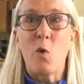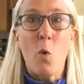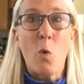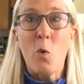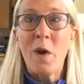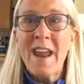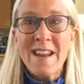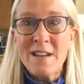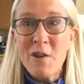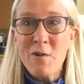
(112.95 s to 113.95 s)

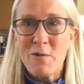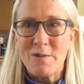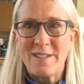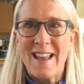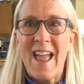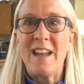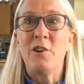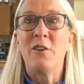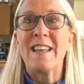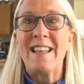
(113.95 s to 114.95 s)
great news and
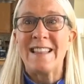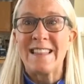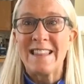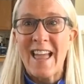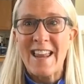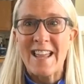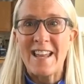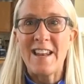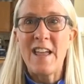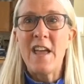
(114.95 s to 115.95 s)
you're elated.